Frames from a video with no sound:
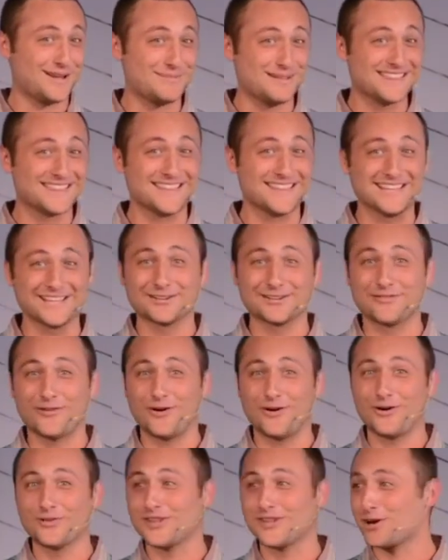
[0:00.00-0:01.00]
I mean, think of
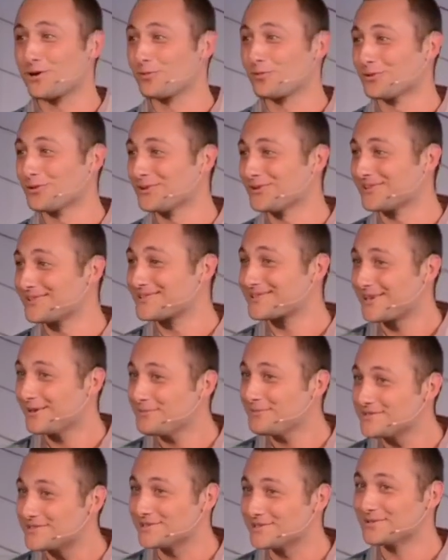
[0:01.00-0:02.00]
all that our world has
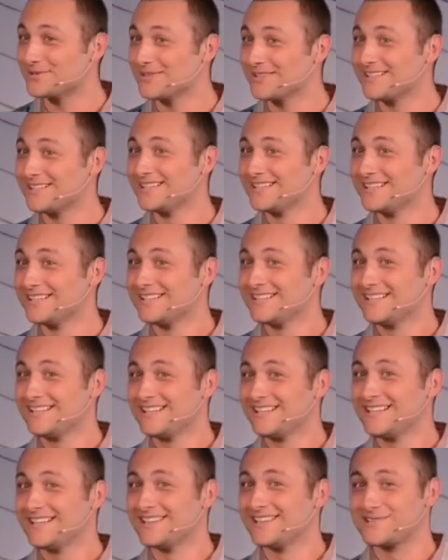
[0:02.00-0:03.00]
come to
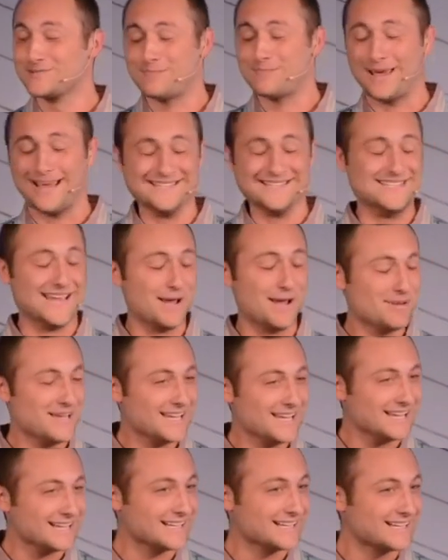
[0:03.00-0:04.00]
this
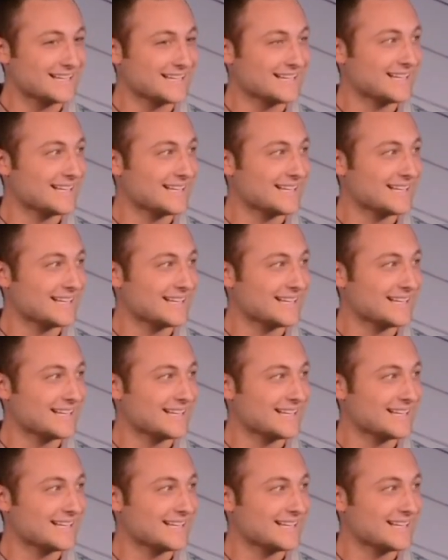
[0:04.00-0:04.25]
pandemic,